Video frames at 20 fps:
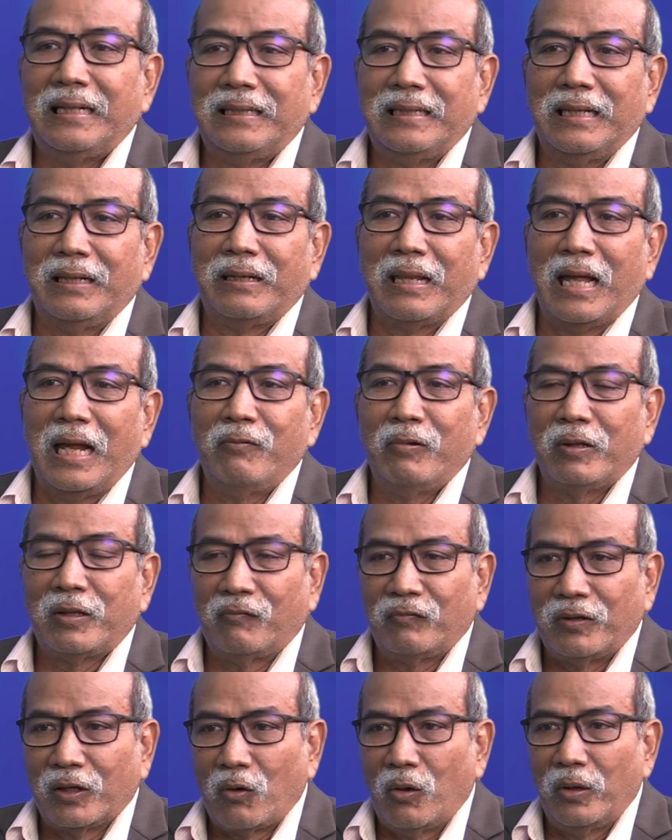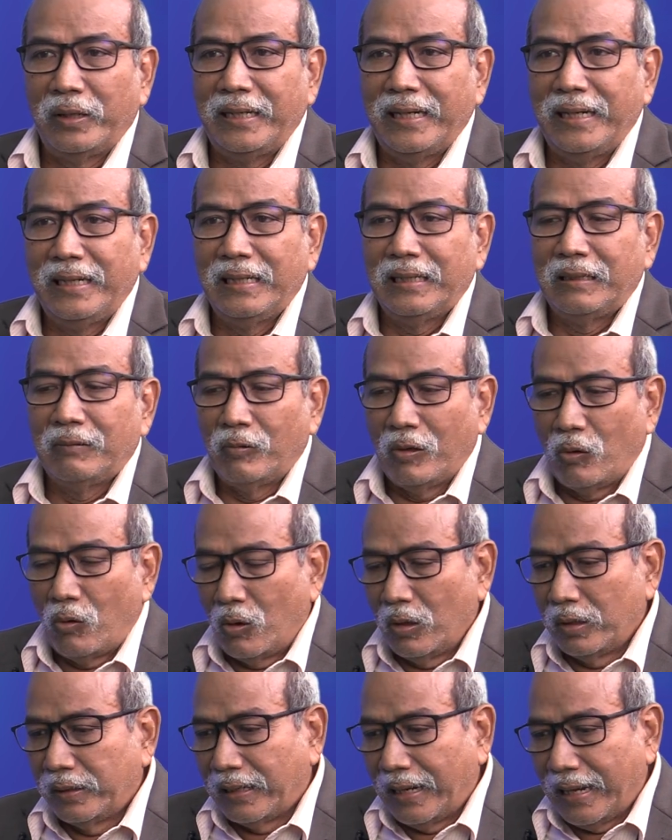The drivers of the containers were
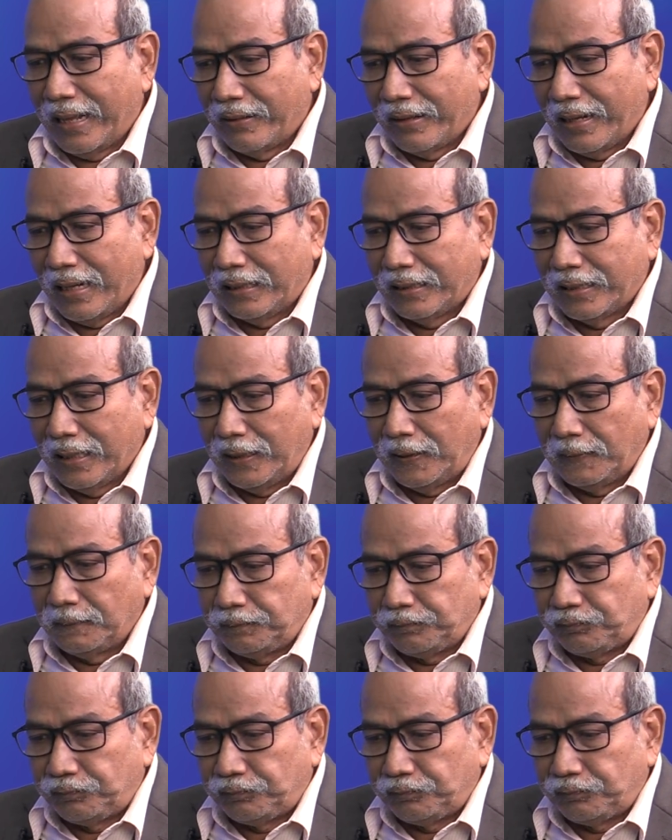all arrested